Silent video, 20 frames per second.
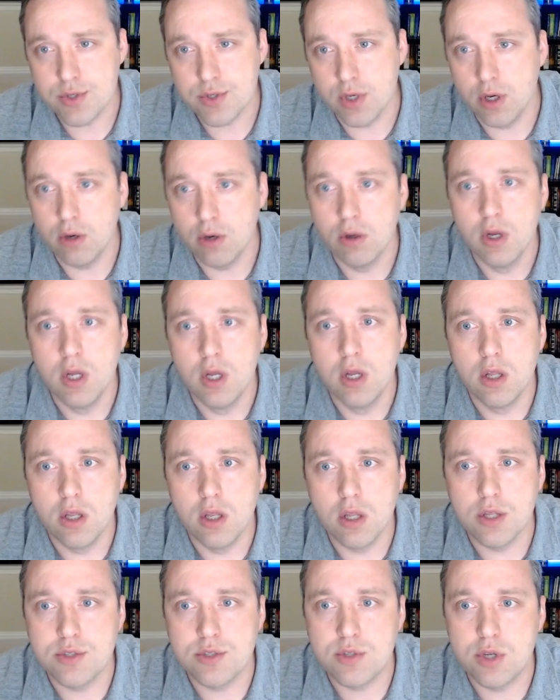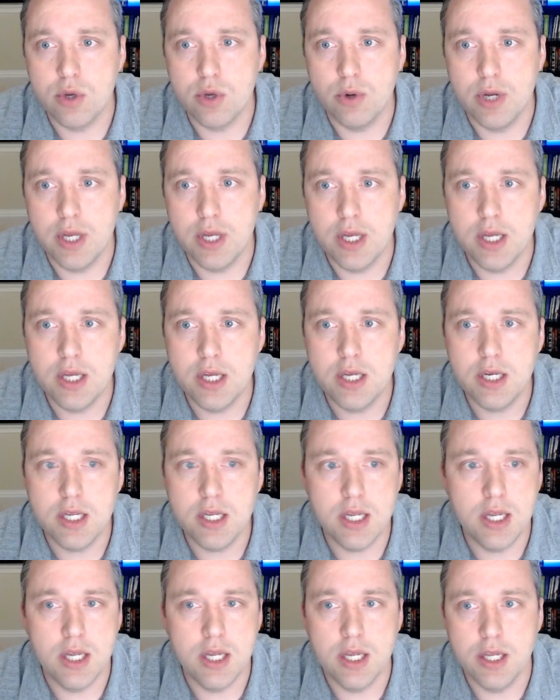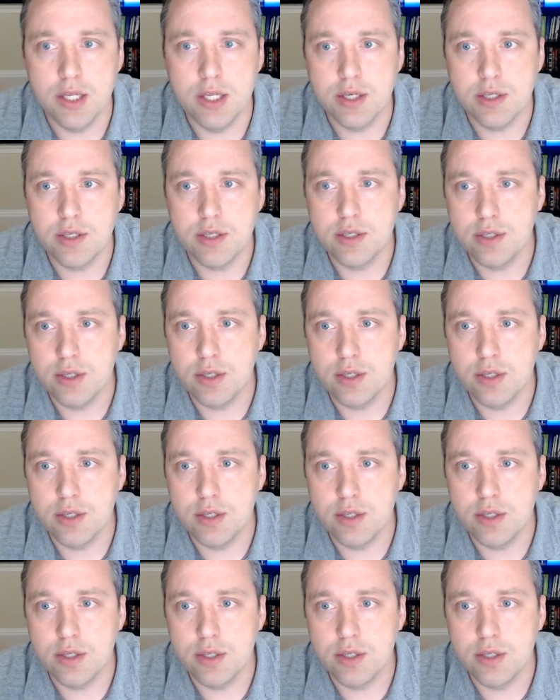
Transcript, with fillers: So let's go ahead and